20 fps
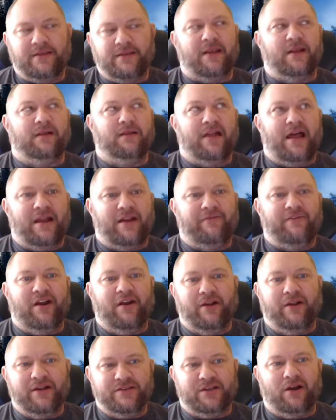that a lot of
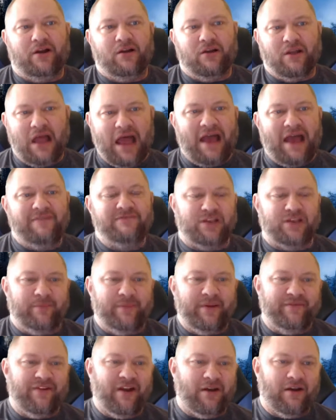areas in our lives can
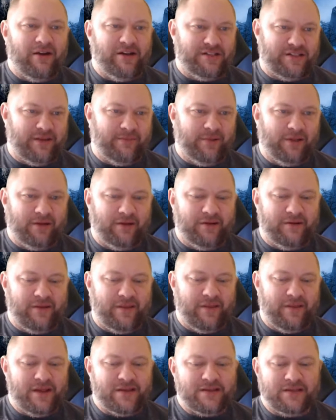be very similar to
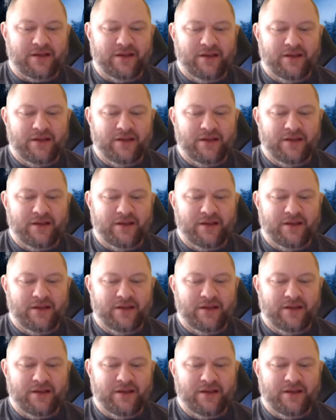this.